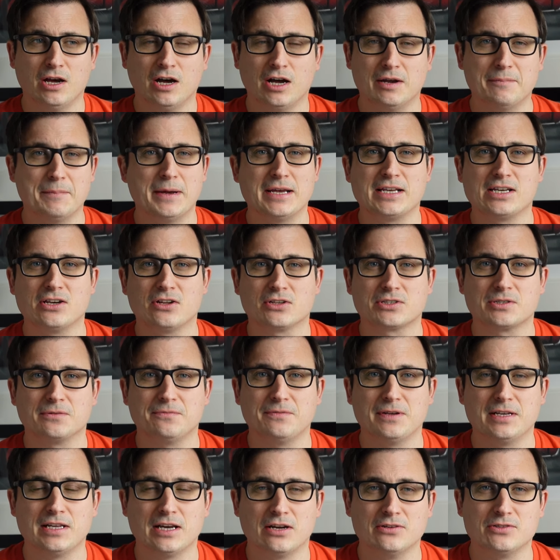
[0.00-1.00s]
I make lots of
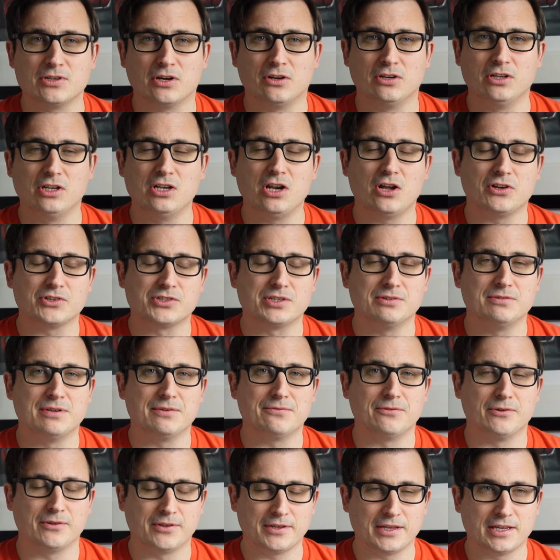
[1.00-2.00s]
videos on lots of
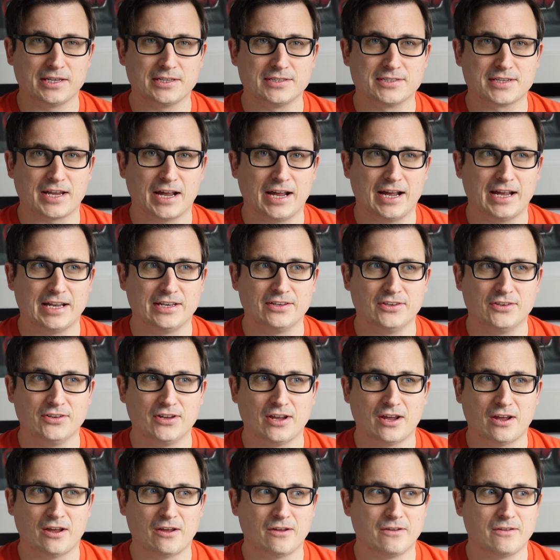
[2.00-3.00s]
different things. And
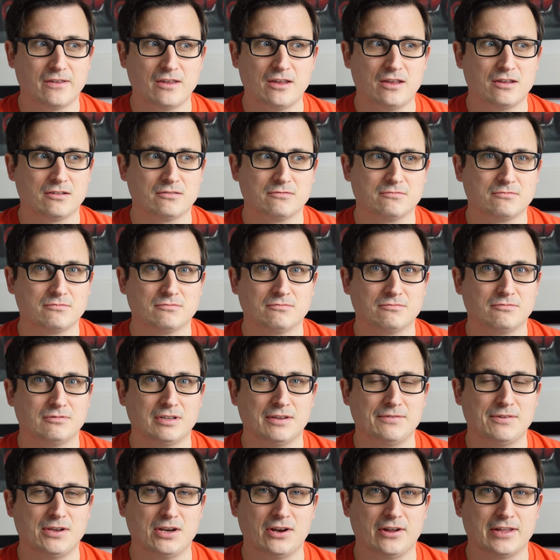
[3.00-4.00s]
yeah,
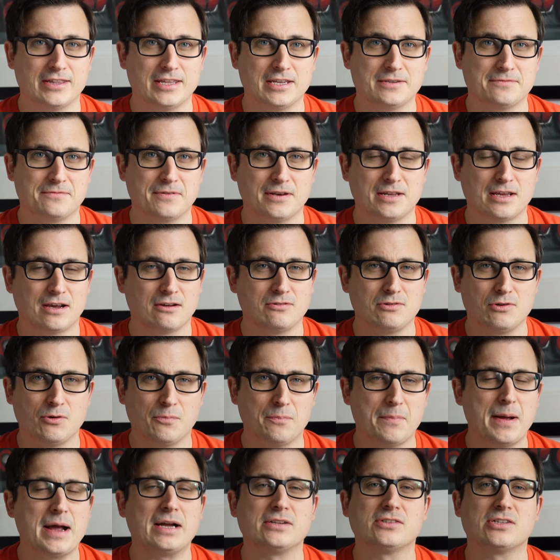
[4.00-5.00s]
if you like this video, you're
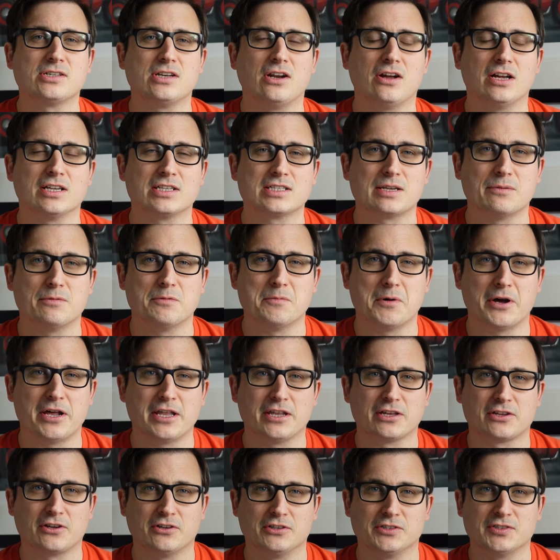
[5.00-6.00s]
bound to like some of my
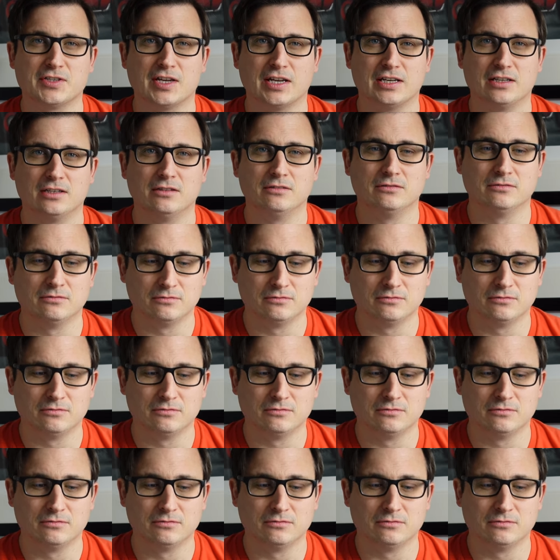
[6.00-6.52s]
other content,